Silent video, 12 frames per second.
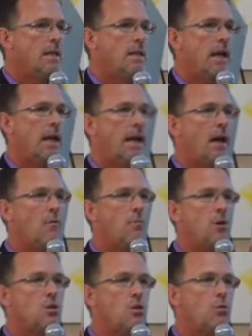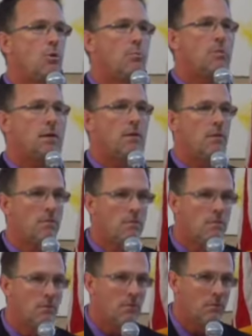not how much you would bill
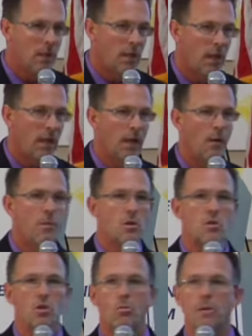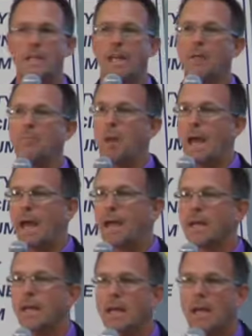and not how much you would get back.